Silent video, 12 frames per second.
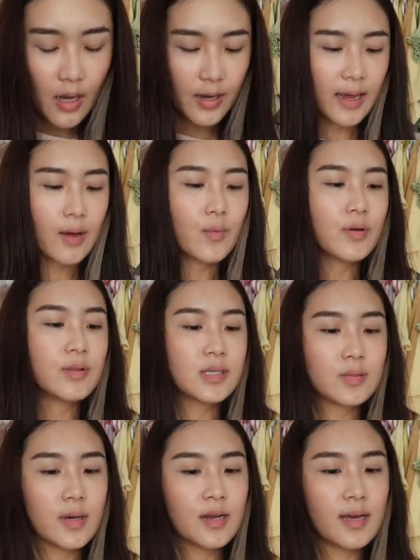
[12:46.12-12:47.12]
Okay, well,
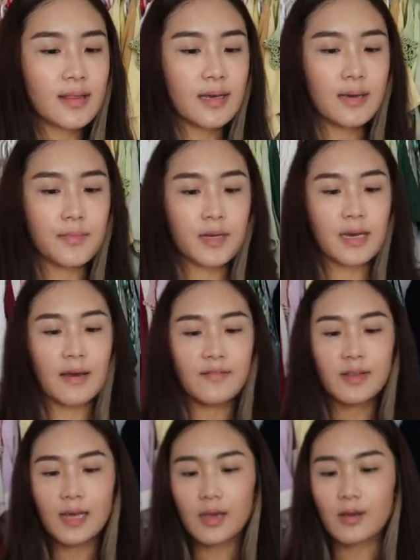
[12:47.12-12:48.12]
this one I think I'm gonna have
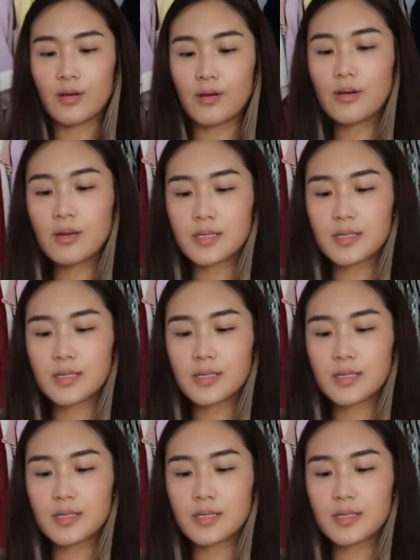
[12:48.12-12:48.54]
to let go,